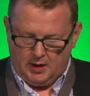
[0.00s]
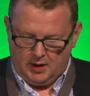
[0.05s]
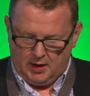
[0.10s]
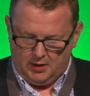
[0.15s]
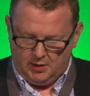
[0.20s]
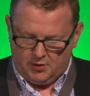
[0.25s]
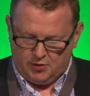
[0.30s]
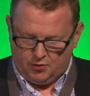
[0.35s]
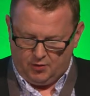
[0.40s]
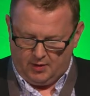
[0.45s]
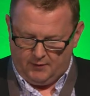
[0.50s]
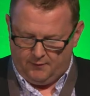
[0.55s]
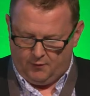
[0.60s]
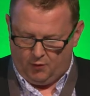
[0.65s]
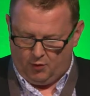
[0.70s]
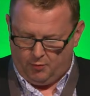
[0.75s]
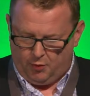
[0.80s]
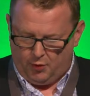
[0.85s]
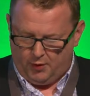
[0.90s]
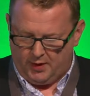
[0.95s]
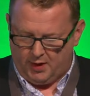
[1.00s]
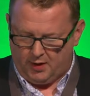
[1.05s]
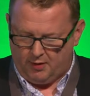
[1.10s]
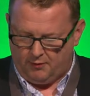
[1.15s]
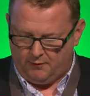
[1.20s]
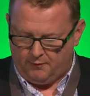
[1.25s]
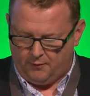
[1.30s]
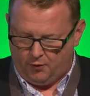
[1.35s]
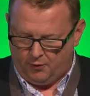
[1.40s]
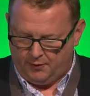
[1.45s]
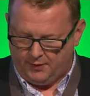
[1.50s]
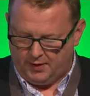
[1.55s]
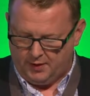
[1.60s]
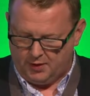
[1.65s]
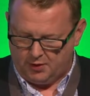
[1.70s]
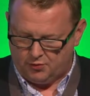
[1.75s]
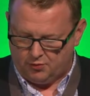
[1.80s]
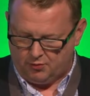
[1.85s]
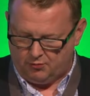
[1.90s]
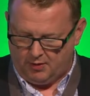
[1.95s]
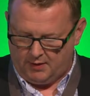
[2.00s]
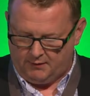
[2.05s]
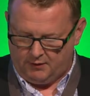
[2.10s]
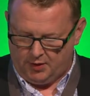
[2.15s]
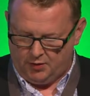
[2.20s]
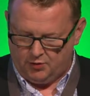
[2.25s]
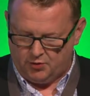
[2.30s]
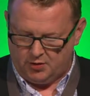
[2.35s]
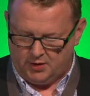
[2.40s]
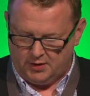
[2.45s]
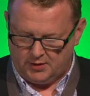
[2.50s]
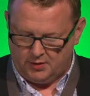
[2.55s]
Industry 4.0, the fourth industrial revolution,